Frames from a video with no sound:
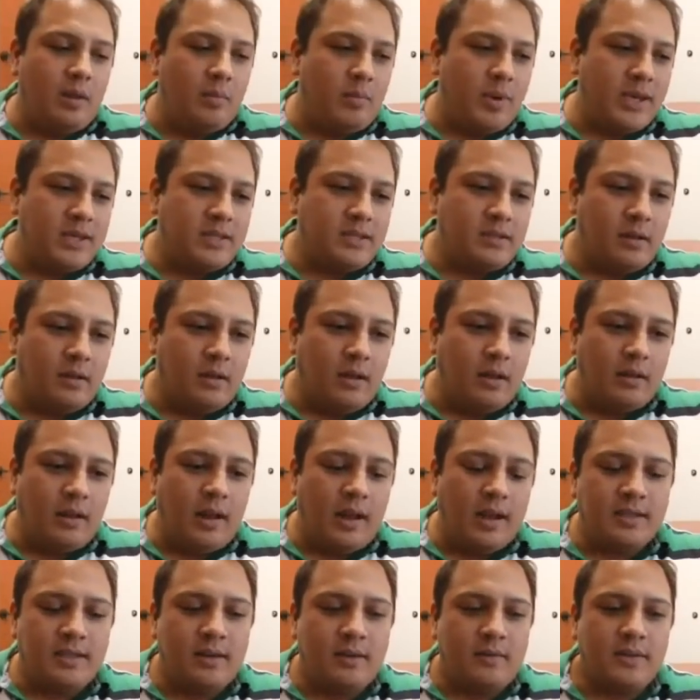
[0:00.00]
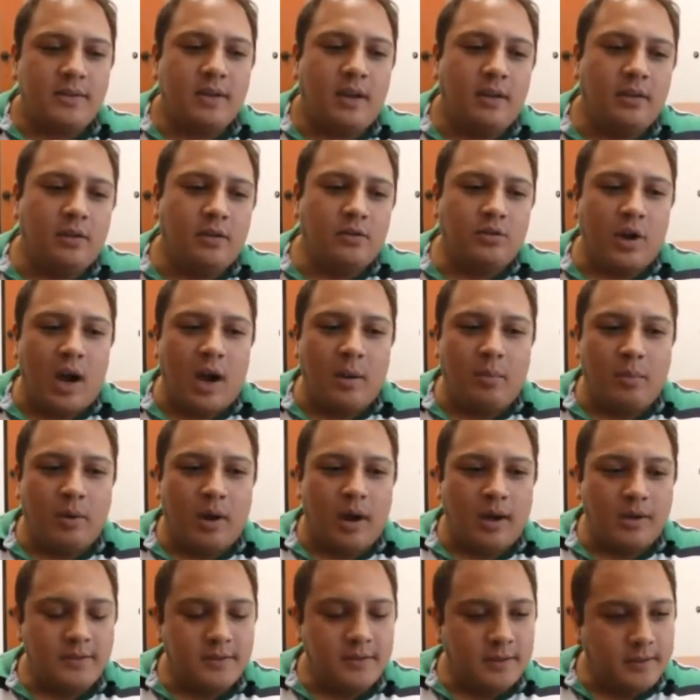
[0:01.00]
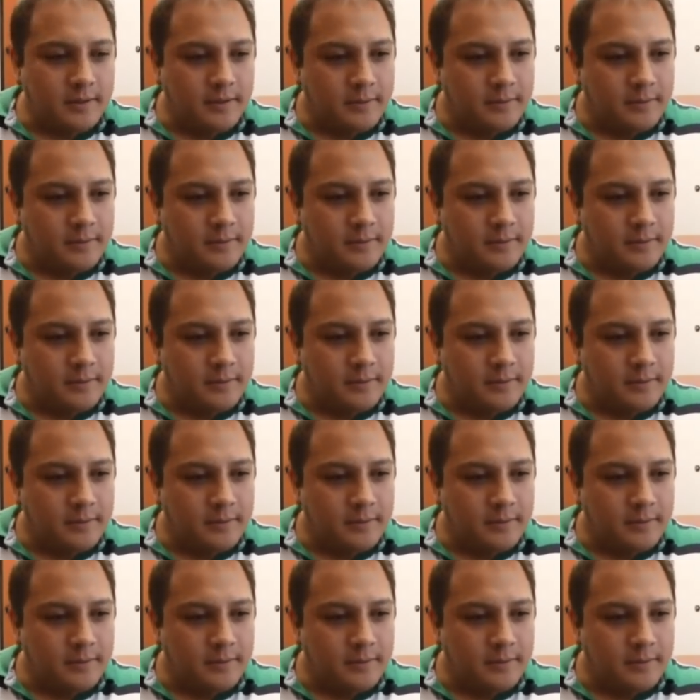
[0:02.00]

pistol unless if it's on the drop roster.